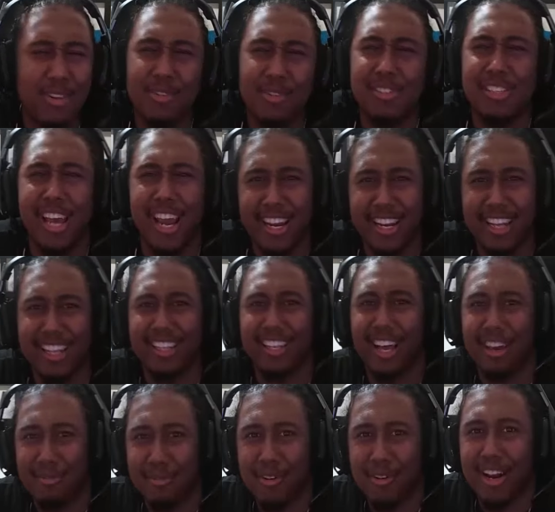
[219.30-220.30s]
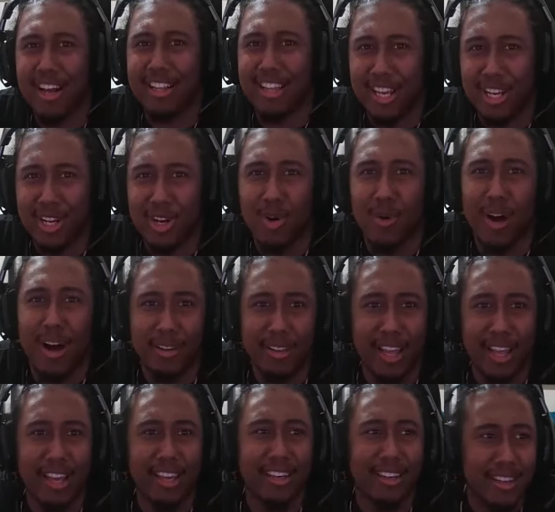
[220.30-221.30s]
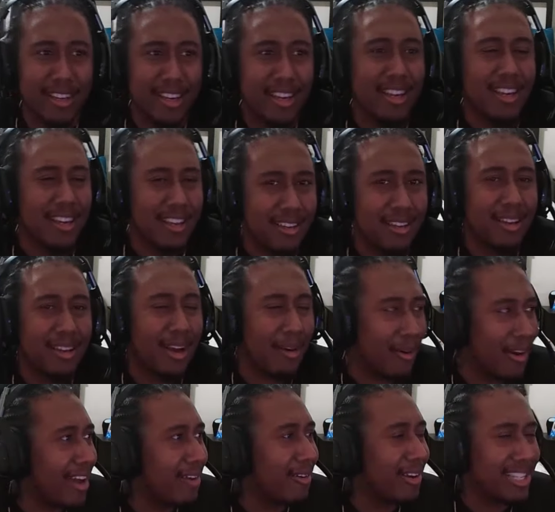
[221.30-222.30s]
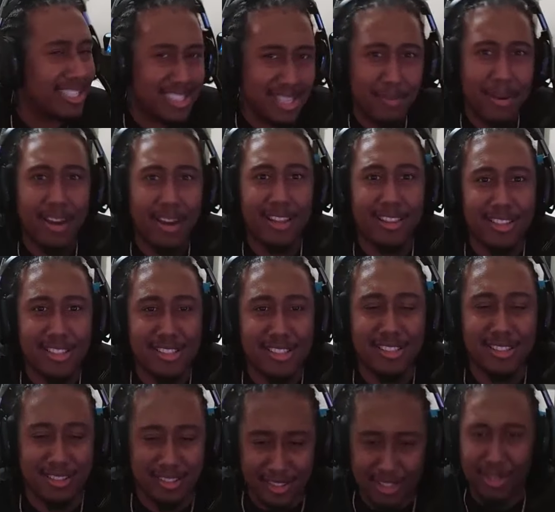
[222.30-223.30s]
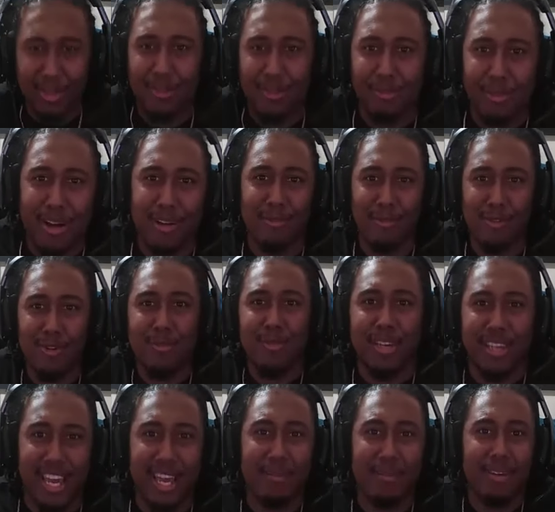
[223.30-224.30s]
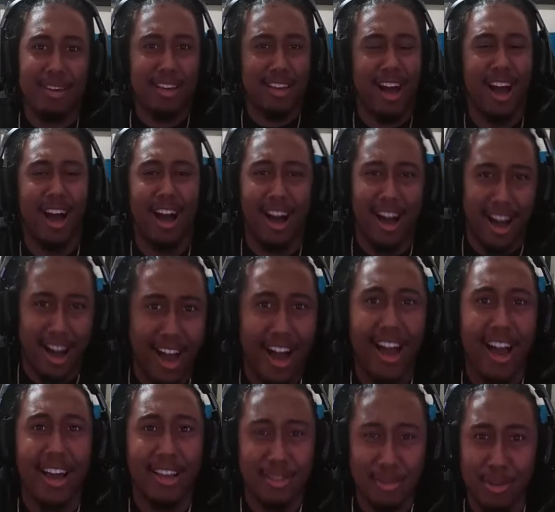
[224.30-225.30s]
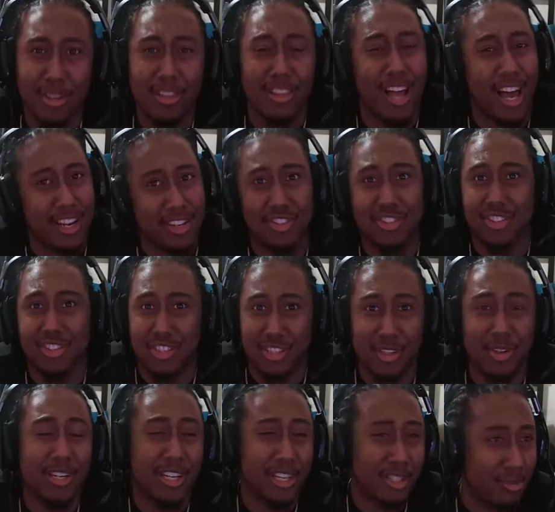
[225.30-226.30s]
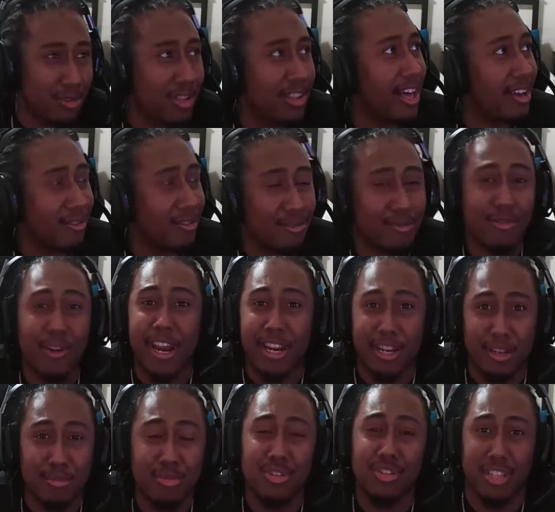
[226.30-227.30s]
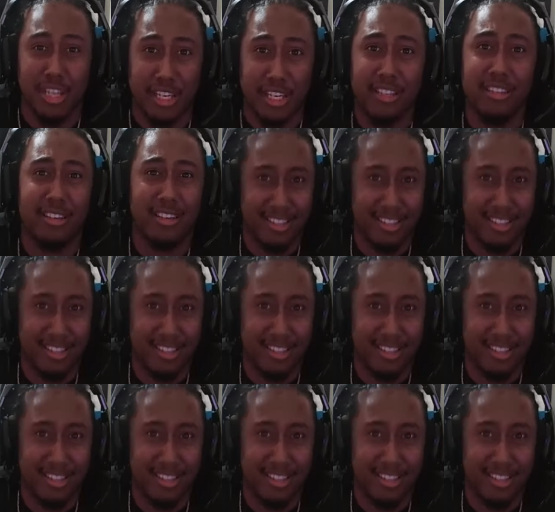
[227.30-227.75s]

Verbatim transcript: entertaining life when I like go out, like yeah, when I when I step out of this, you know, my room and gaming, I do a lot of shit and I do a lot of random shit.